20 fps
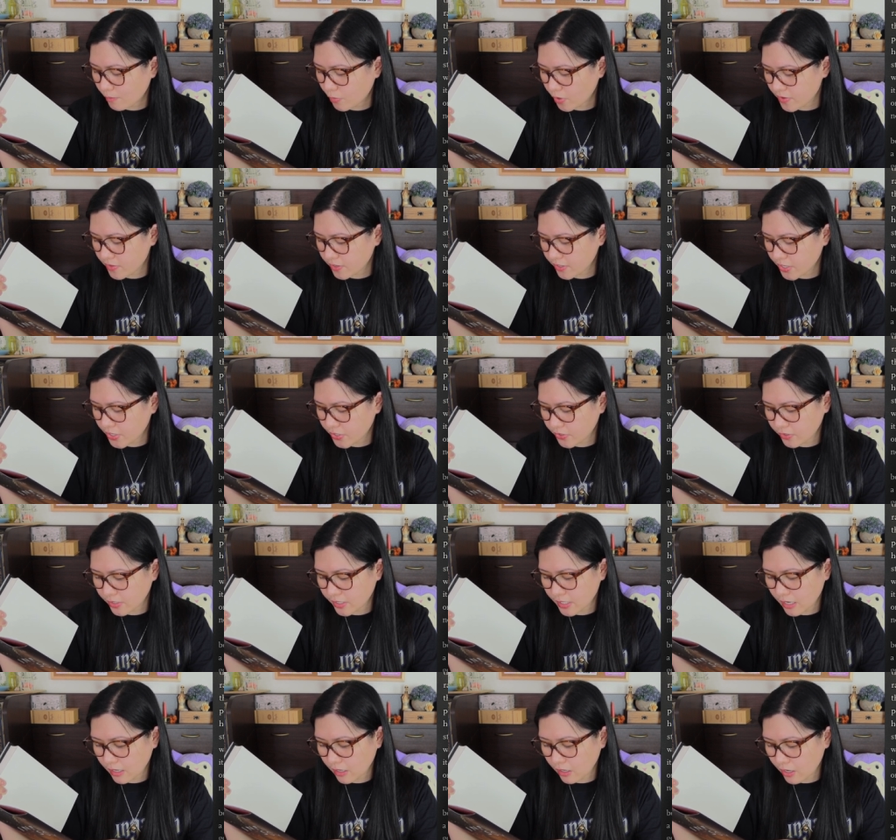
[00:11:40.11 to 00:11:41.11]

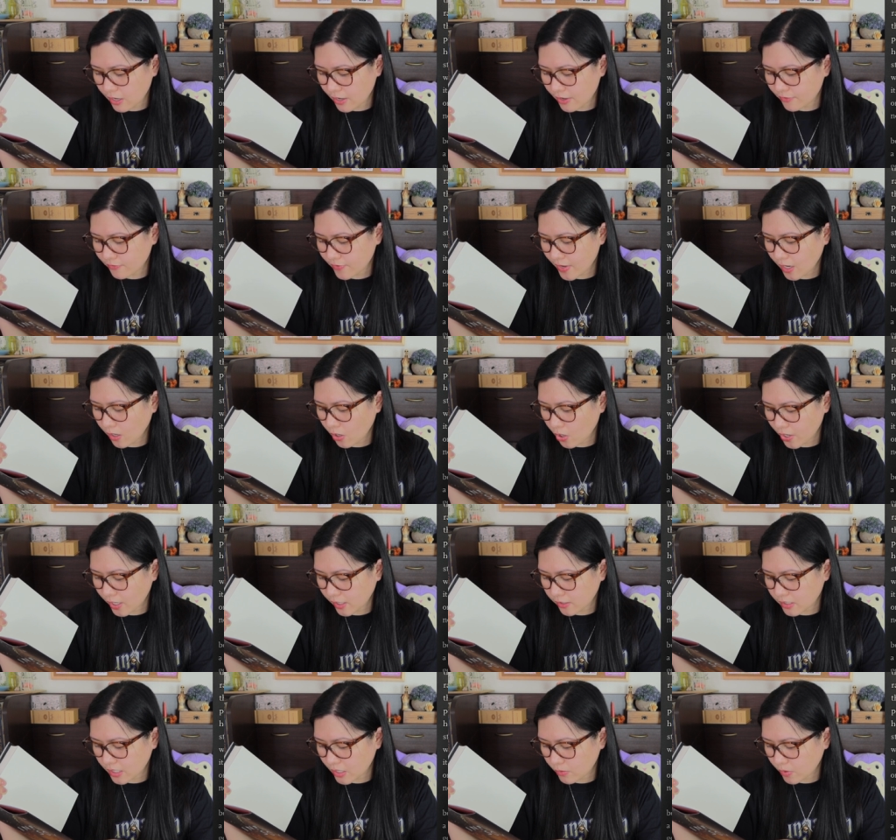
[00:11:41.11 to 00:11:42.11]
Brotherhood, love, and
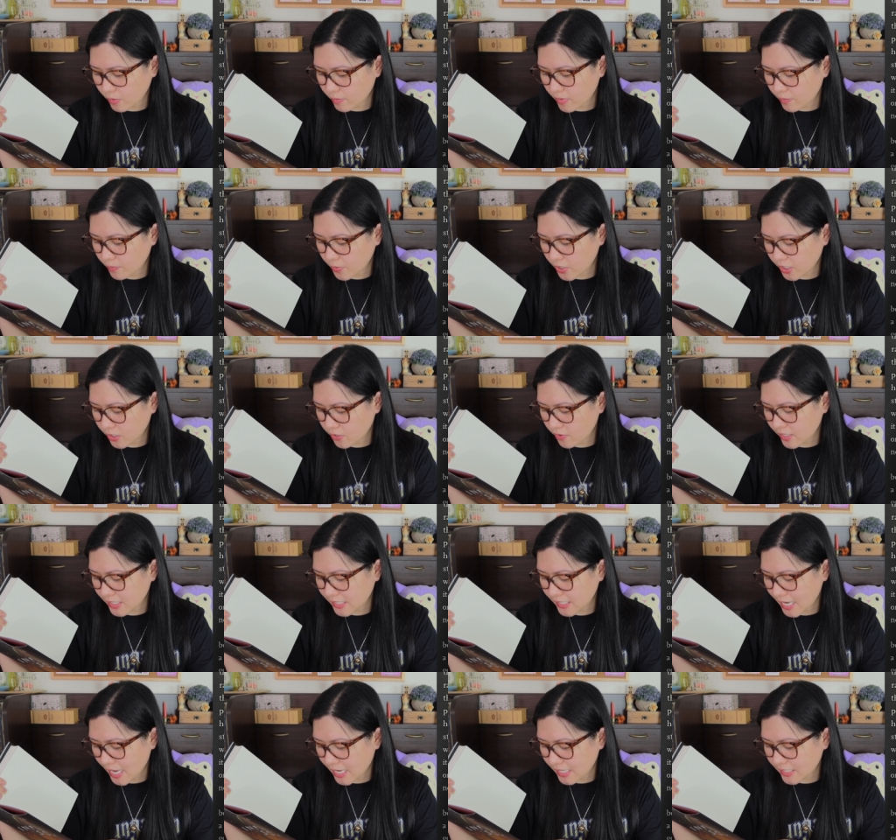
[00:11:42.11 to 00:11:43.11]
loyalty will be put to
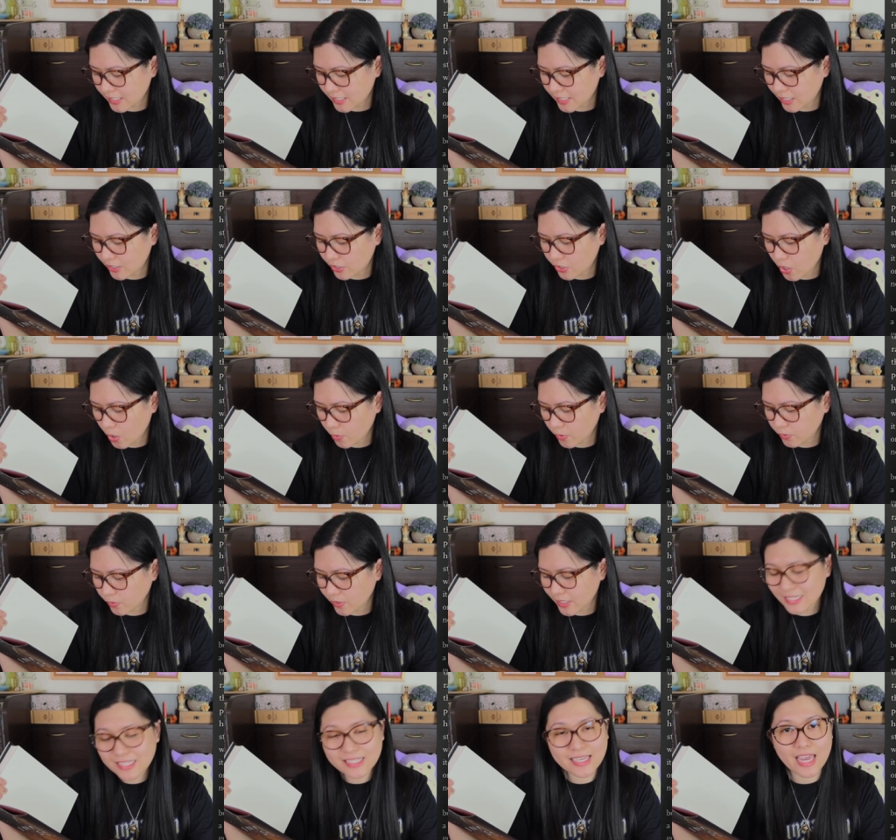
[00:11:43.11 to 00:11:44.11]
the test and no one
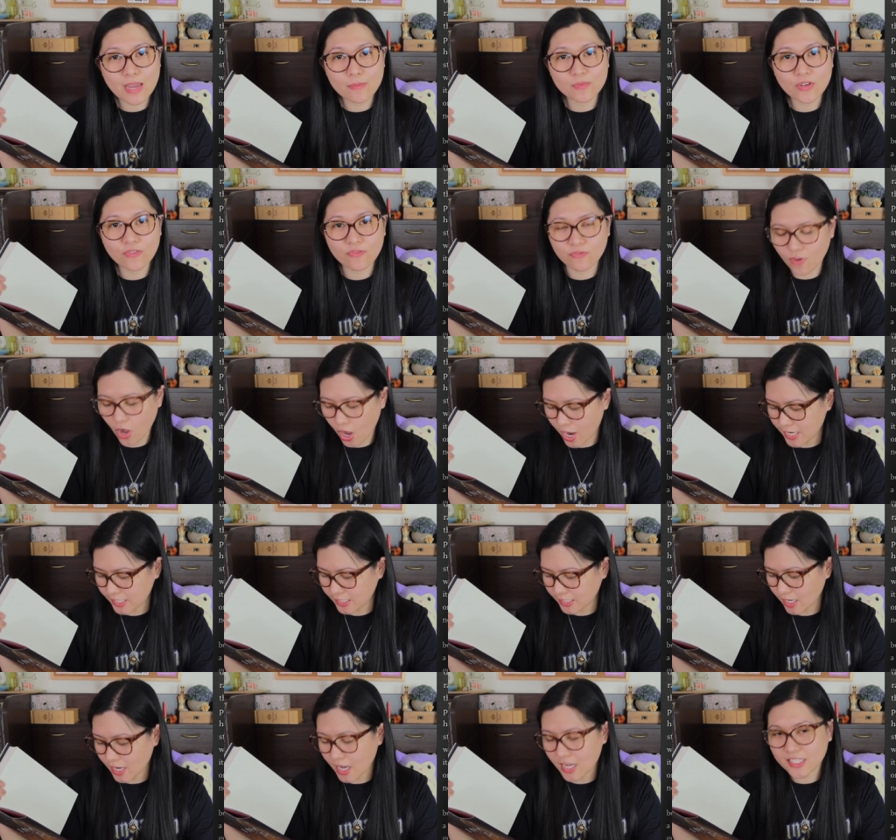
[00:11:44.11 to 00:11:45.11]
will escape the
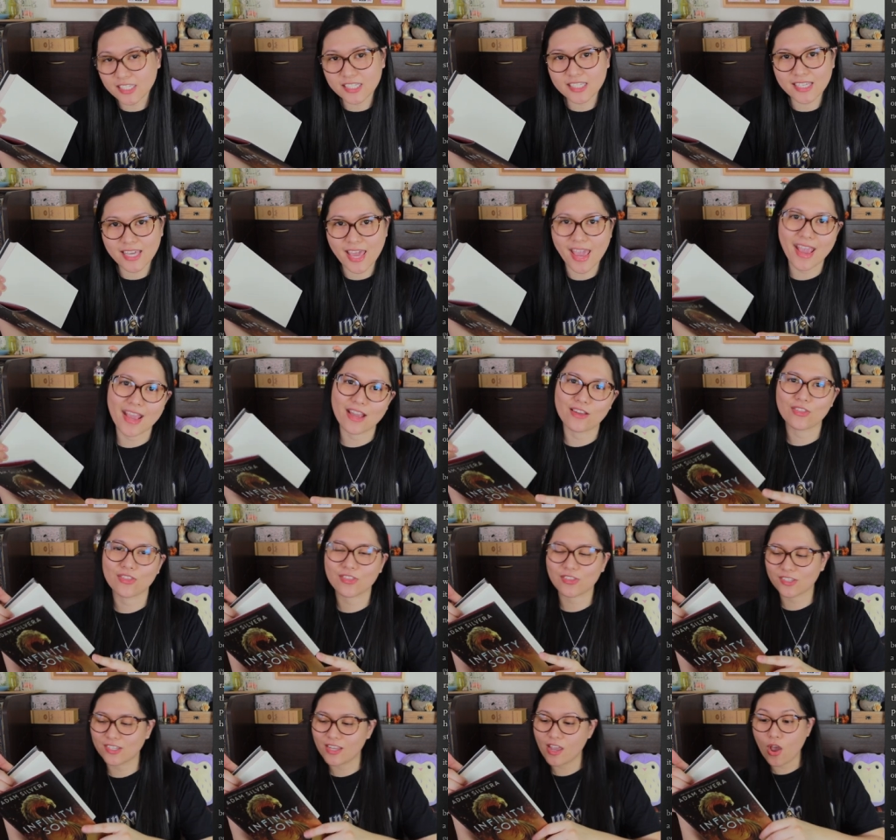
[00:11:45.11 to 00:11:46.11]
fight
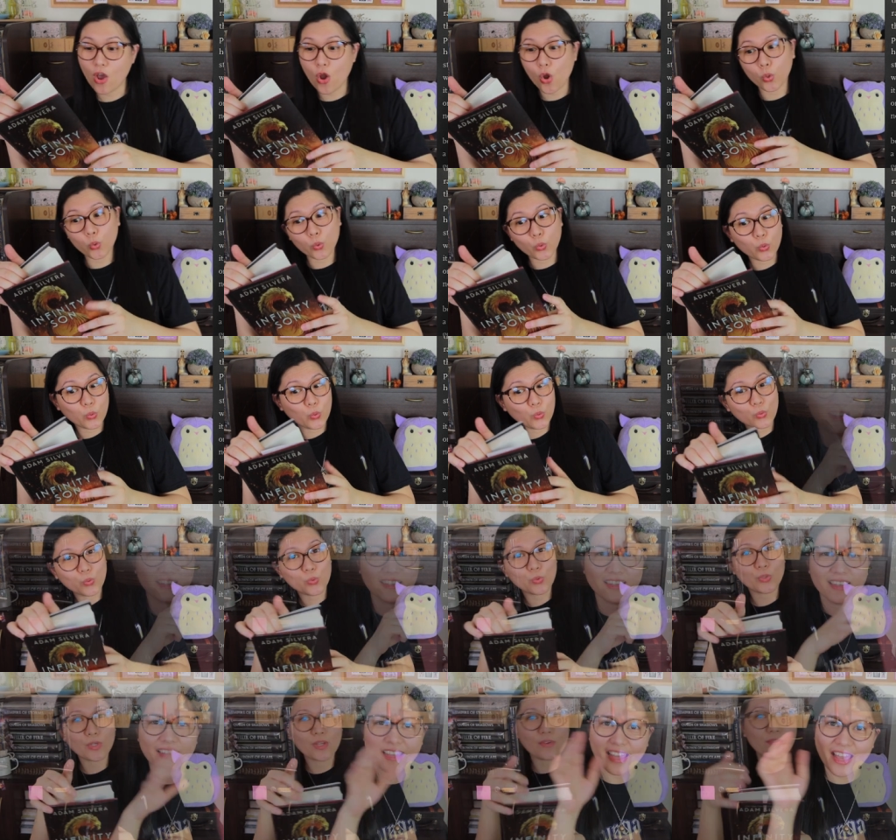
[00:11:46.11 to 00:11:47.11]
unscathed. Ooh.